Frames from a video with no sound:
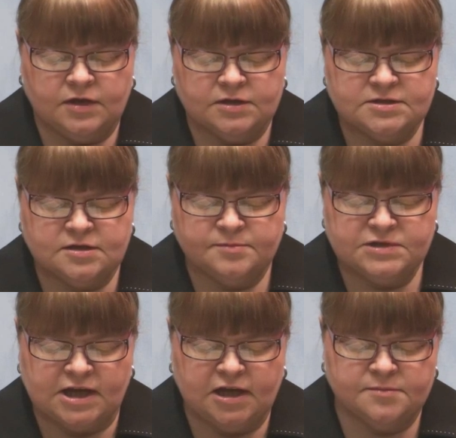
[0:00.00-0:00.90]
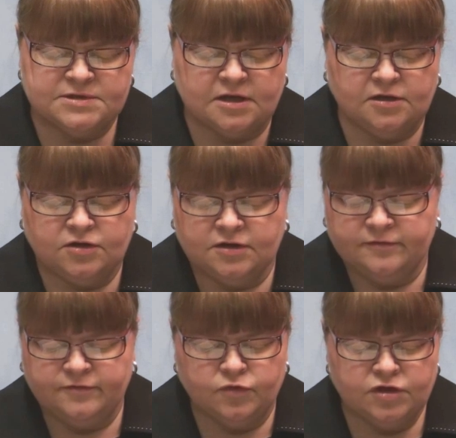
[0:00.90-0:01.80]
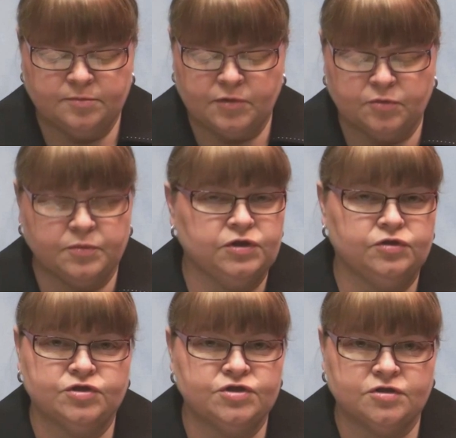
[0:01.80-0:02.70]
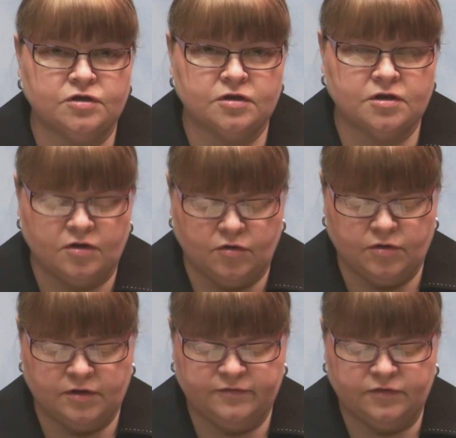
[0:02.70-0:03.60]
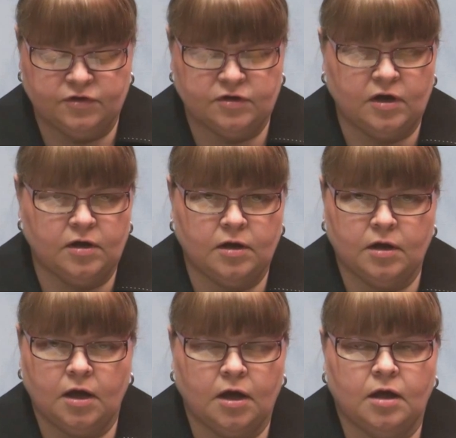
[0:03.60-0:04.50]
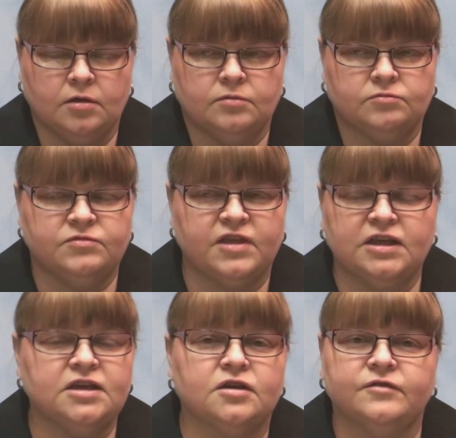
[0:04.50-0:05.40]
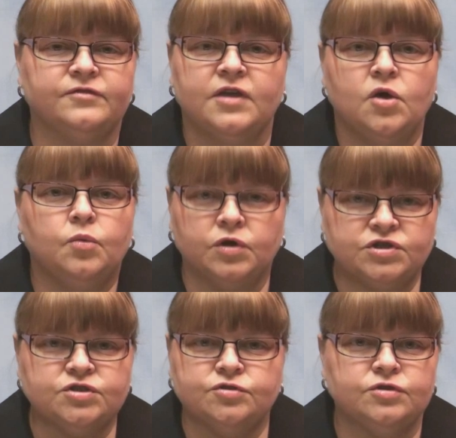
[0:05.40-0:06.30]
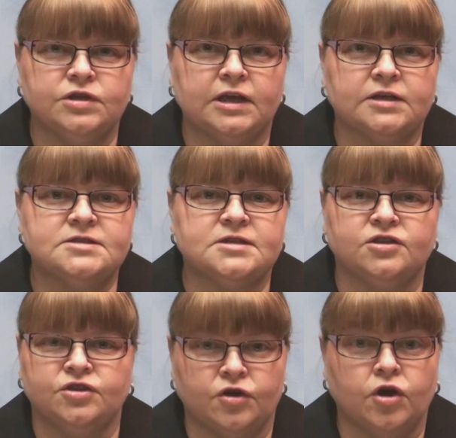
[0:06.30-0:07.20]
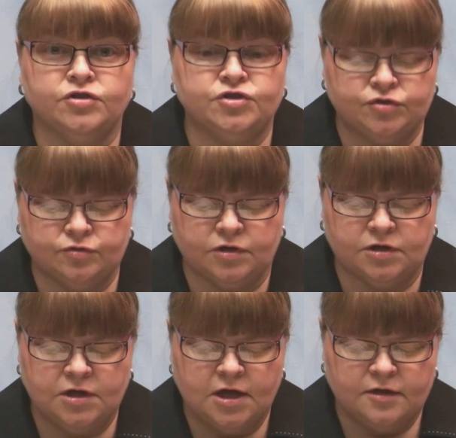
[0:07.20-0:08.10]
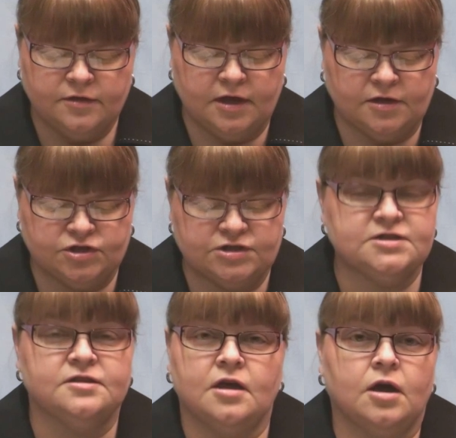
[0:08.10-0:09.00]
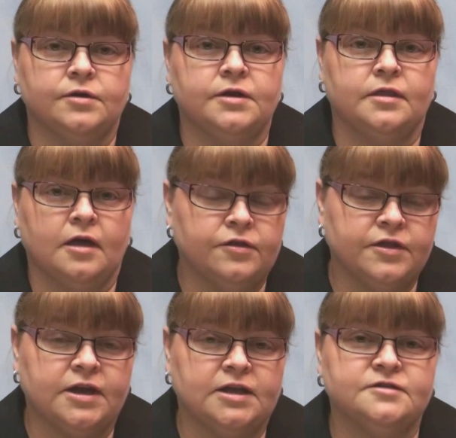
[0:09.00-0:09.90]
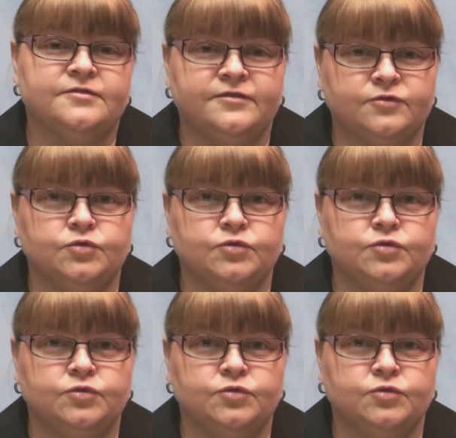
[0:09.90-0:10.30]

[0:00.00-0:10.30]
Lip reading: There is sometimes you can phone them up when you're stuck, or if you're thinking of what to do next and you're unsure, they are just at the other end of a